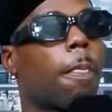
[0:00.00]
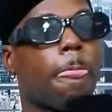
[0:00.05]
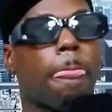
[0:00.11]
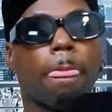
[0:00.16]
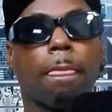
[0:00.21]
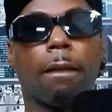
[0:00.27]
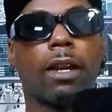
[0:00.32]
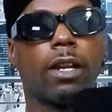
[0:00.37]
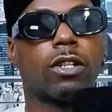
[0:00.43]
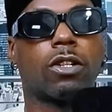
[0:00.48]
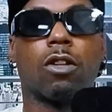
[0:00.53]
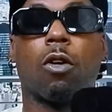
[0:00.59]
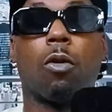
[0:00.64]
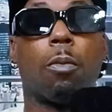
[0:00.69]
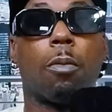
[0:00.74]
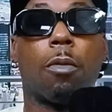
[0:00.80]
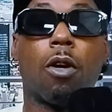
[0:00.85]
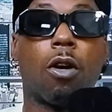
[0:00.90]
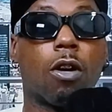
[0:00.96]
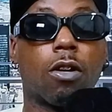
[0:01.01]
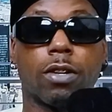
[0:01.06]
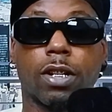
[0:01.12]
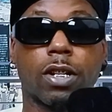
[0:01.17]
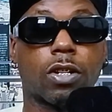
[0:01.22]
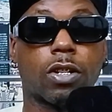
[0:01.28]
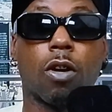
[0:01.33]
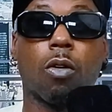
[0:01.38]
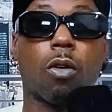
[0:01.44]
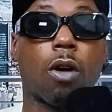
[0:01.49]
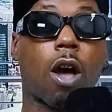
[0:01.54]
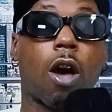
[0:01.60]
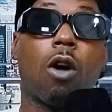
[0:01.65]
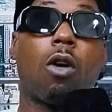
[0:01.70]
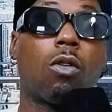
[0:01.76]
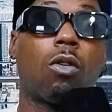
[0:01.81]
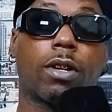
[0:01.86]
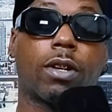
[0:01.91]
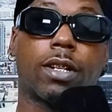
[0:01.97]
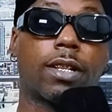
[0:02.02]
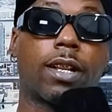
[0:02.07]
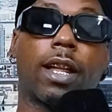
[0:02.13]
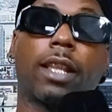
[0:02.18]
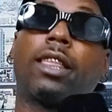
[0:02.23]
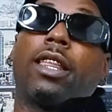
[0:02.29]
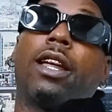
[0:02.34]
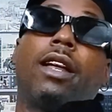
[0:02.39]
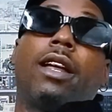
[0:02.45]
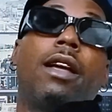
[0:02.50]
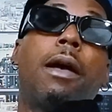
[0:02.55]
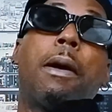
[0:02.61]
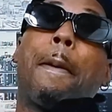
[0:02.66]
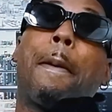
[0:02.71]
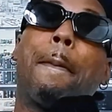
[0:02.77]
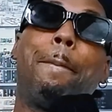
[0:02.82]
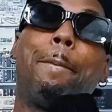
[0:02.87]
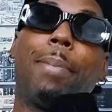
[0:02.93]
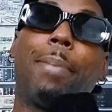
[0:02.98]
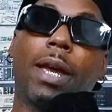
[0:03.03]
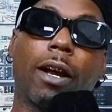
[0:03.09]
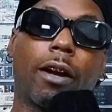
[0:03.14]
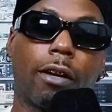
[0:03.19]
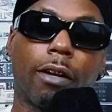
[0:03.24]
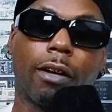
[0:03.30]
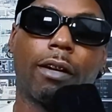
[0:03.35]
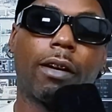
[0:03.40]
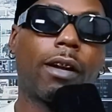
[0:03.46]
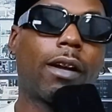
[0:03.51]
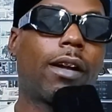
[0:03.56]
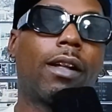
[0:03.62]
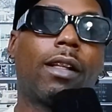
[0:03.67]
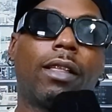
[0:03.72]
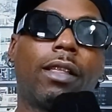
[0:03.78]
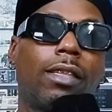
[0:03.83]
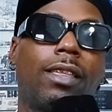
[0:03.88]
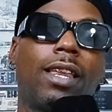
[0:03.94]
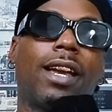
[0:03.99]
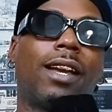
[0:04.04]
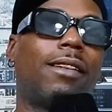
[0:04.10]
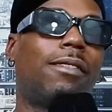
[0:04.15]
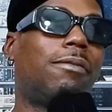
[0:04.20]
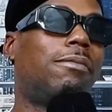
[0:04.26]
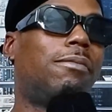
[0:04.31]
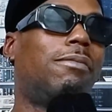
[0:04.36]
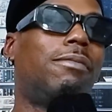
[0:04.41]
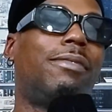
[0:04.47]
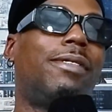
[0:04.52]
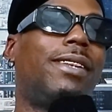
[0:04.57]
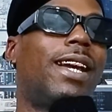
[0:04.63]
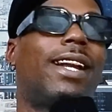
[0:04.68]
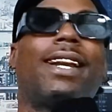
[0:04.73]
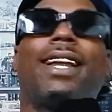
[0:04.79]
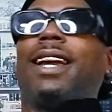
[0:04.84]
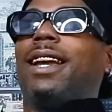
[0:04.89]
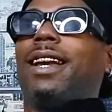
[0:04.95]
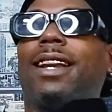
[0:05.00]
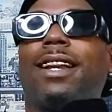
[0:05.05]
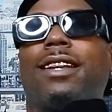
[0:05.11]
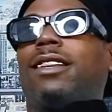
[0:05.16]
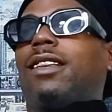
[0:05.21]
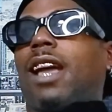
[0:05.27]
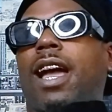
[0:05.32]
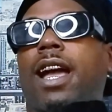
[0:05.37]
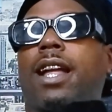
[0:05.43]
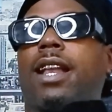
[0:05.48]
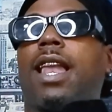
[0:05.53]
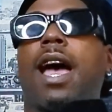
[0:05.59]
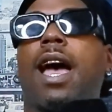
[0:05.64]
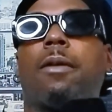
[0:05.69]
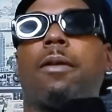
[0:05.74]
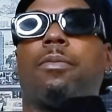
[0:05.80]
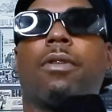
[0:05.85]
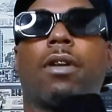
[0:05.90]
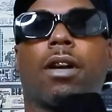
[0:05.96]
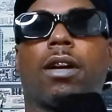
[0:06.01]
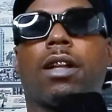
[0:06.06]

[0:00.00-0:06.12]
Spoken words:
There's no morals. There's no code. There's nothing bigger than anything. Like, bruh,